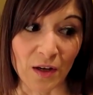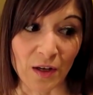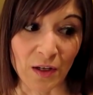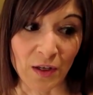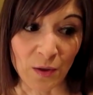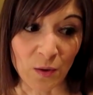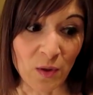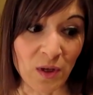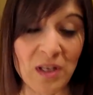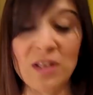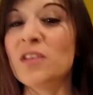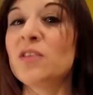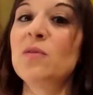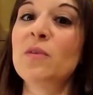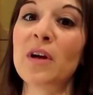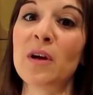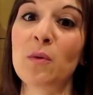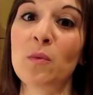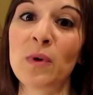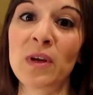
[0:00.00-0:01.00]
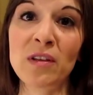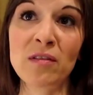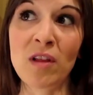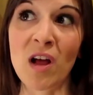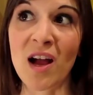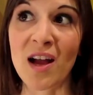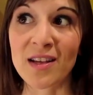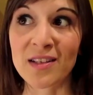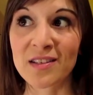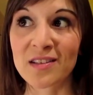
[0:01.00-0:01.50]
you can do it. We
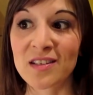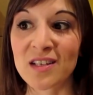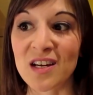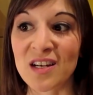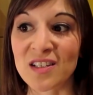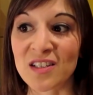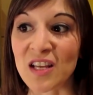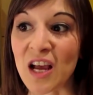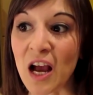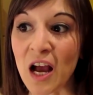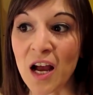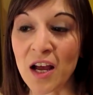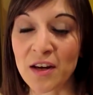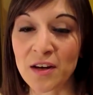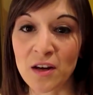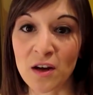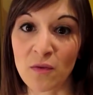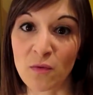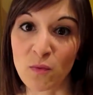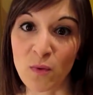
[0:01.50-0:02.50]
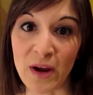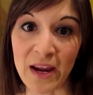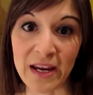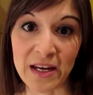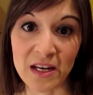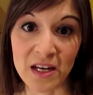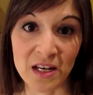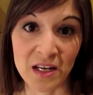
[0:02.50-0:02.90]
lost a ton of weight